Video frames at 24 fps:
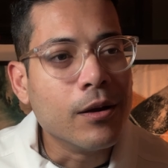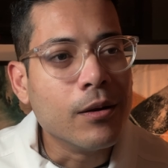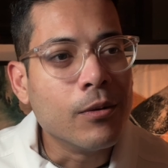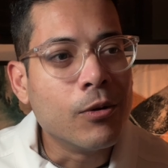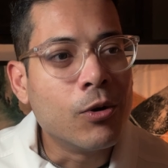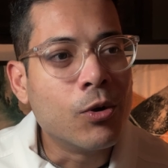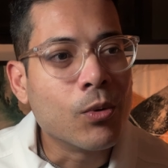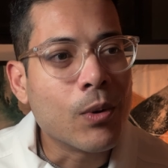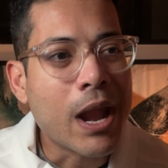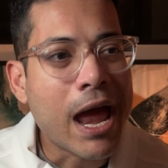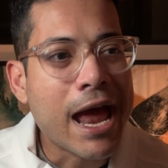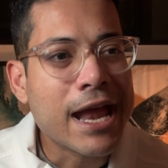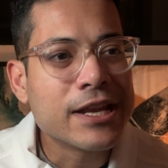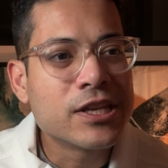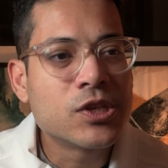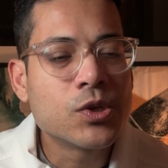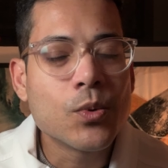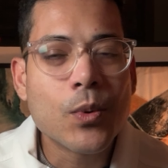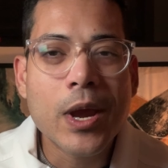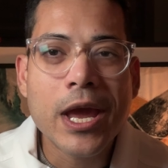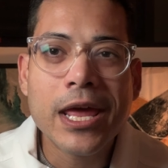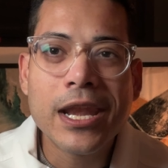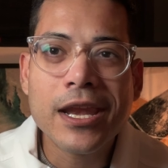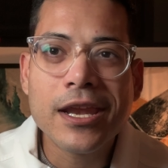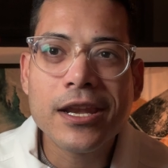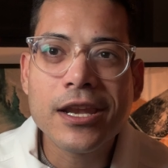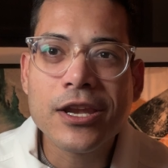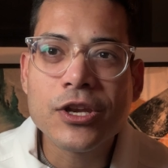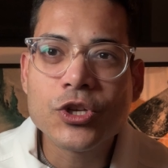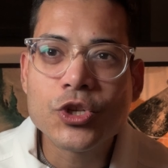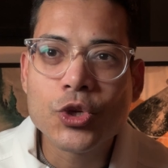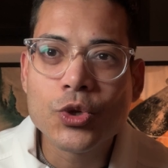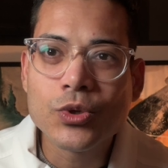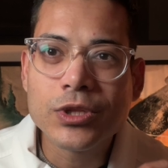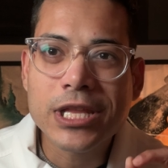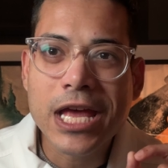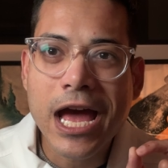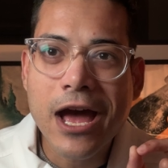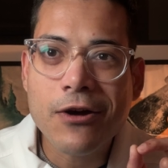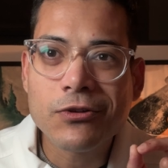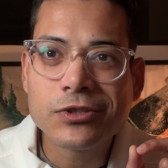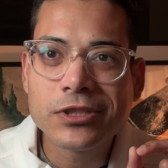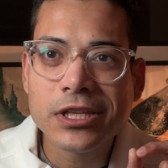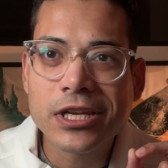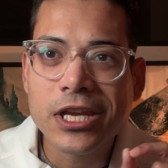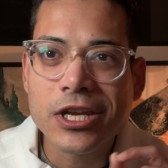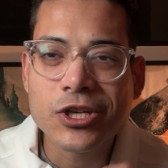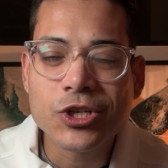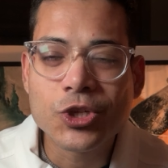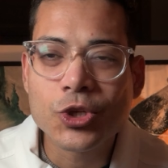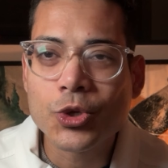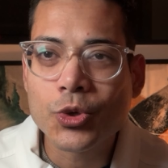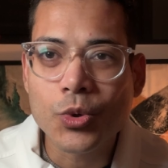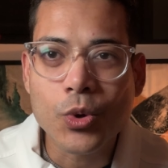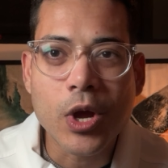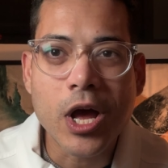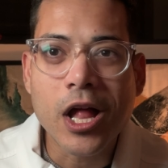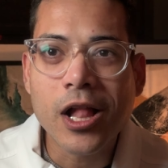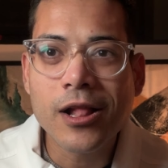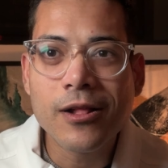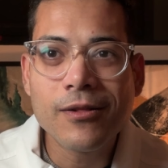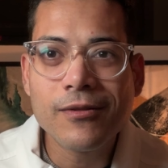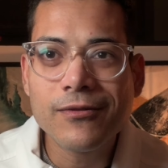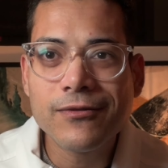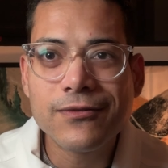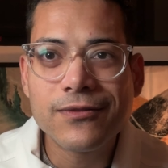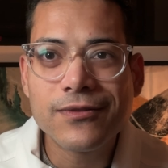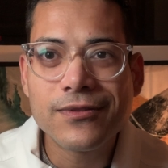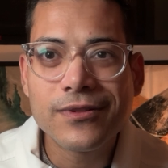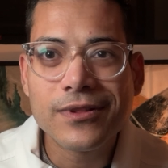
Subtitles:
graduated in 2012,